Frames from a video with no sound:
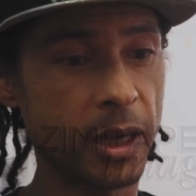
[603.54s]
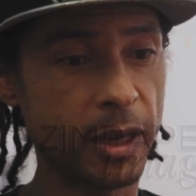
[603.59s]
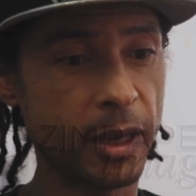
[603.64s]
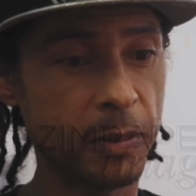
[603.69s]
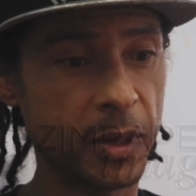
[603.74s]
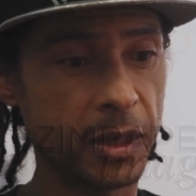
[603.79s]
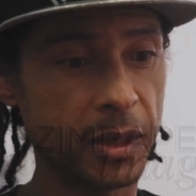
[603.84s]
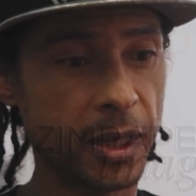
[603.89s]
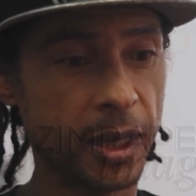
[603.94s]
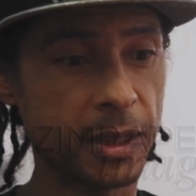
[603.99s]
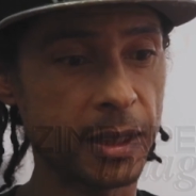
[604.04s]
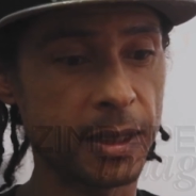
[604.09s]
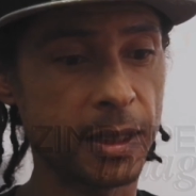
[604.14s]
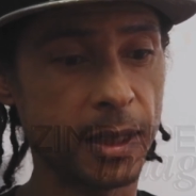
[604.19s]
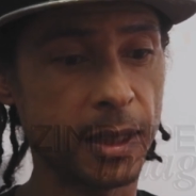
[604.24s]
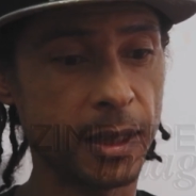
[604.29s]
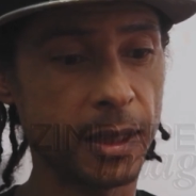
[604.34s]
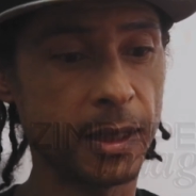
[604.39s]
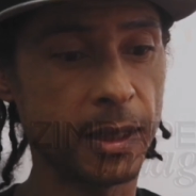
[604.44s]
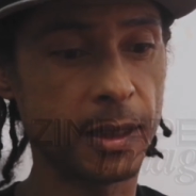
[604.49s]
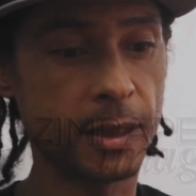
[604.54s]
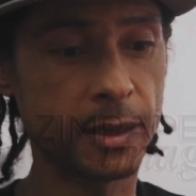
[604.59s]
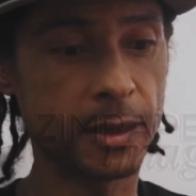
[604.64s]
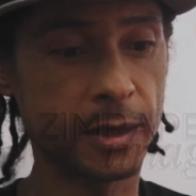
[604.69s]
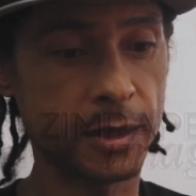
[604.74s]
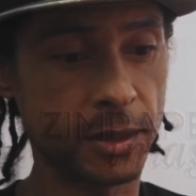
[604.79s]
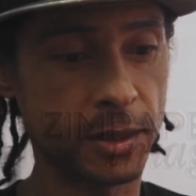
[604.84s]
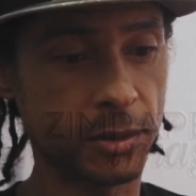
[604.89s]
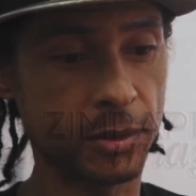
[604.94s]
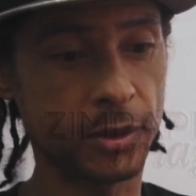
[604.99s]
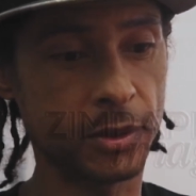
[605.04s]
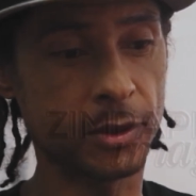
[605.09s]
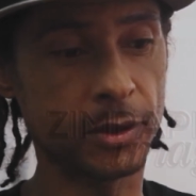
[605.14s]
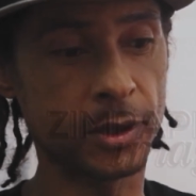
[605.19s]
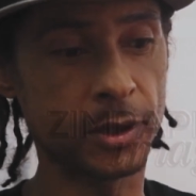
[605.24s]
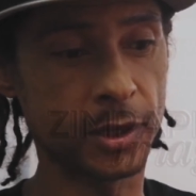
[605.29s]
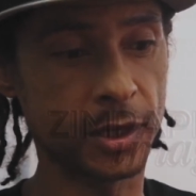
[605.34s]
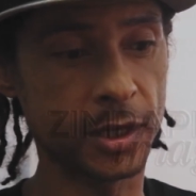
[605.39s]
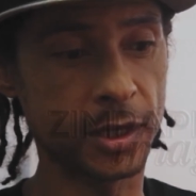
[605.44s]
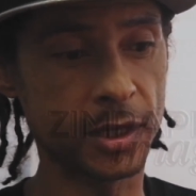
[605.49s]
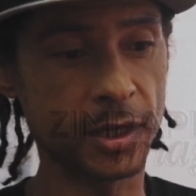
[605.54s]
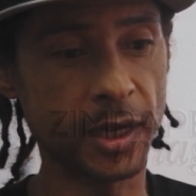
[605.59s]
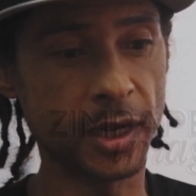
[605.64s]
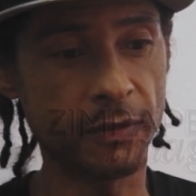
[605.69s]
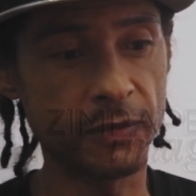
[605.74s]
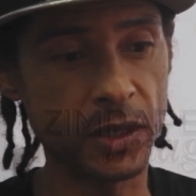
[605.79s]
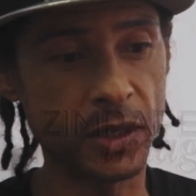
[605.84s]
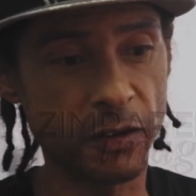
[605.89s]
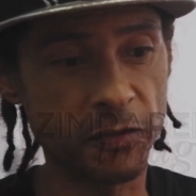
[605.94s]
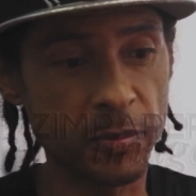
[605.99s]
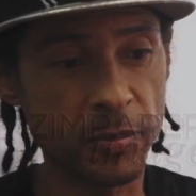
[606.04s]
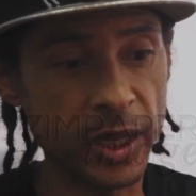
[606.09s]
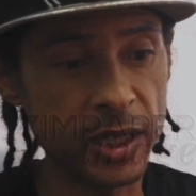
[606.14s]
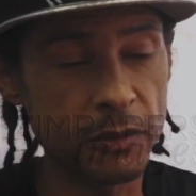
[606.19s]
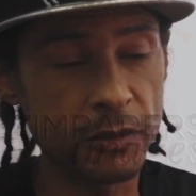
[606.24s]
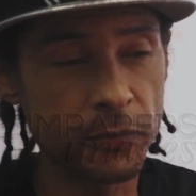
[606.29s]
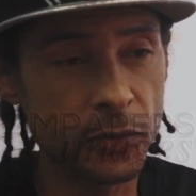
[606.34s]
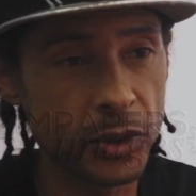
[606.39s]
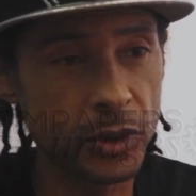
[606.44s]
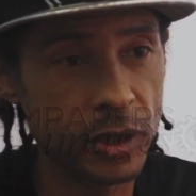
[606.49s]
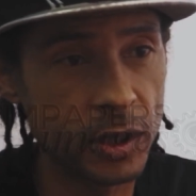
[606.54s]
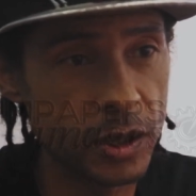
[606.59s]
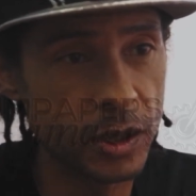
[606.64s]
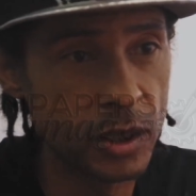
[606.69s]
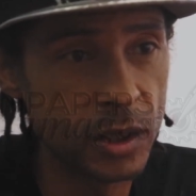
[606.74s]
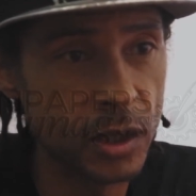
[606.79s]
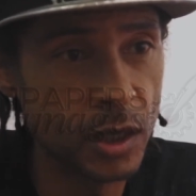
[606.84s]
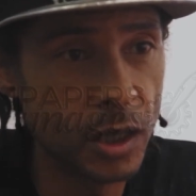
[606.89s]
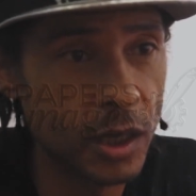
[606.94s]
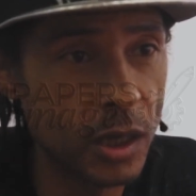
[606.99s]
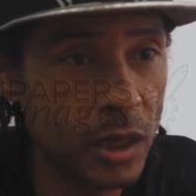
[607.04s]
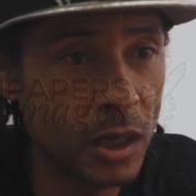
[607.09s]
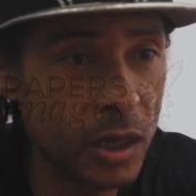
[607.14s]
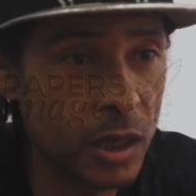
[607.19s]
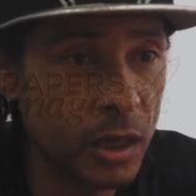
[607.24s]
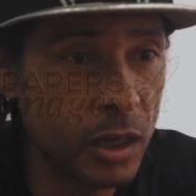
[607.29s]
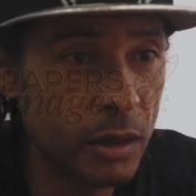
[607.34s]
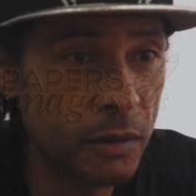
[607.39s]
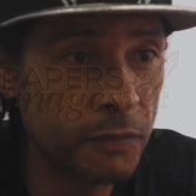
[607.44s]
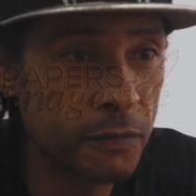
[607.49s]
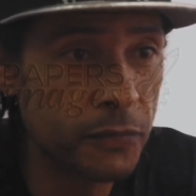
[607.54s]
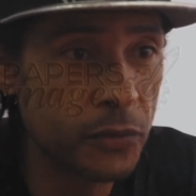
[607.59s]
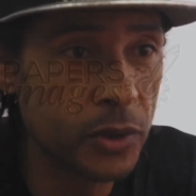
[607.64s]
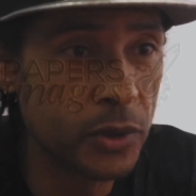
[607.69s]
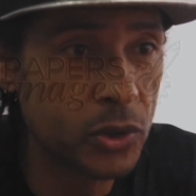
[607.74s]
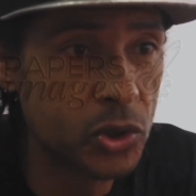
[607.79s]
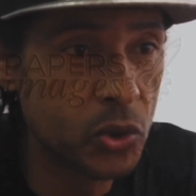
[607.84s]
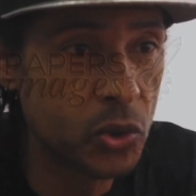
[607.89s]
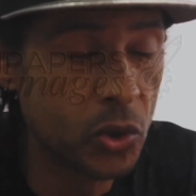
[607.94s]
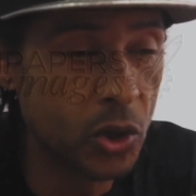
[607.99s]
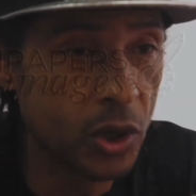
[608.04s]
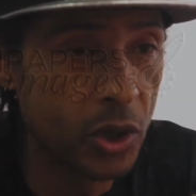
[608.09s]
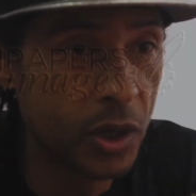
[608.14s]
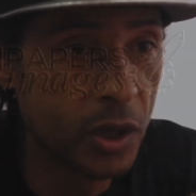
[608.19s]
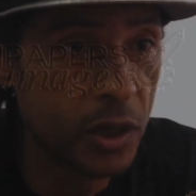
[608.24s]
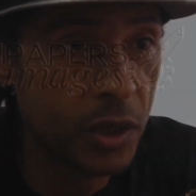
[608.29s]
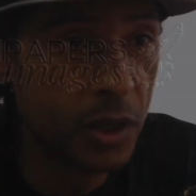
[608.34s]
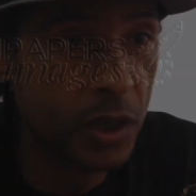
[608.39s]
claiming that they didn't have enough money for the tour.